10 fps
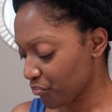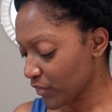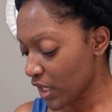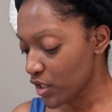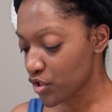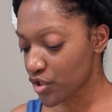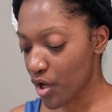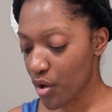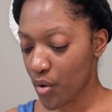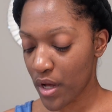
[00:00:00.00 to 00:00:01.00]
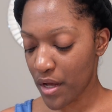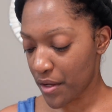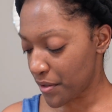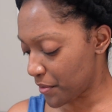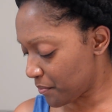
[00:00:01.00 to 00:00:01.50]
So,
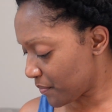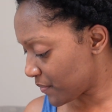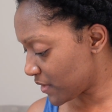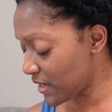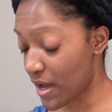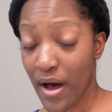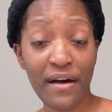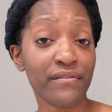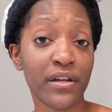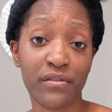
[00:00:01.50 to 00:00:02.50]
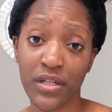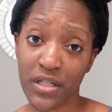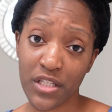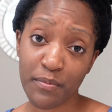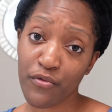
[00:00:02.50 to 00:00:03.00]
now I've never done
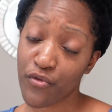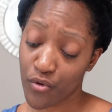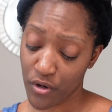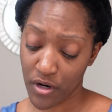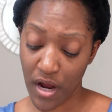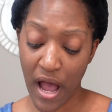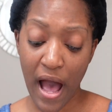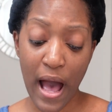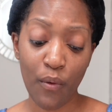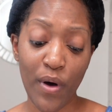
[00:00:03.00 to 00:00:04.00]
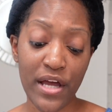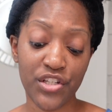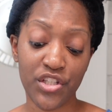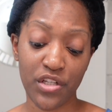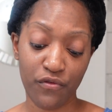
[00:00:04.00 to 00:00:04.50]
this before. I watched
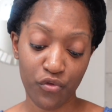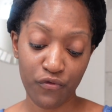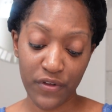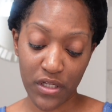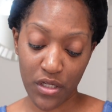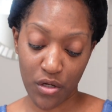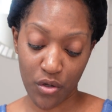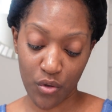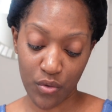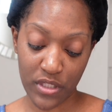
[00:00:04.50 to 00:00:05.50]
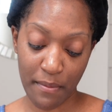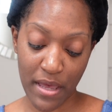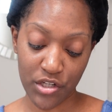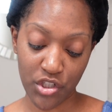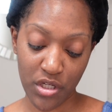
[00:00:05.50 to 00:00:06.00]
several videos. I'm
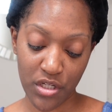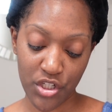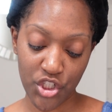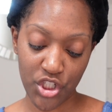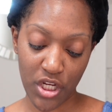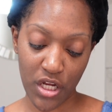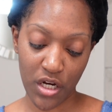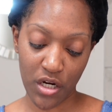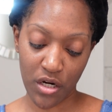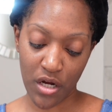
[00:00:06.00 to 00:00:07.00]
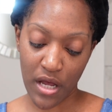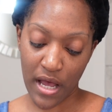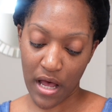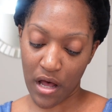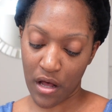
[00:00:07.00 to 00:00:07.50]
actually gonna share
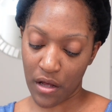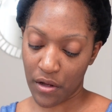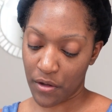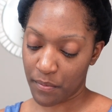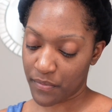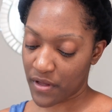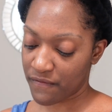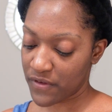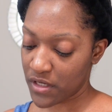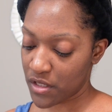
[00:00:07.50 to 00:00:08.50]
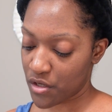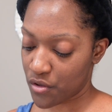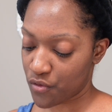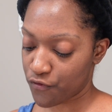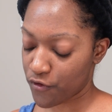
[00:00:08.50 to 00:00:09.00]
a
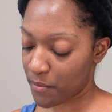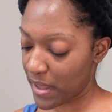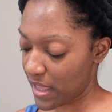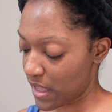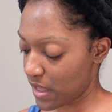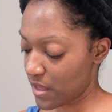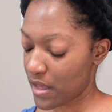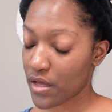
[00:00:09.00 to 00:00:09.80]
video from a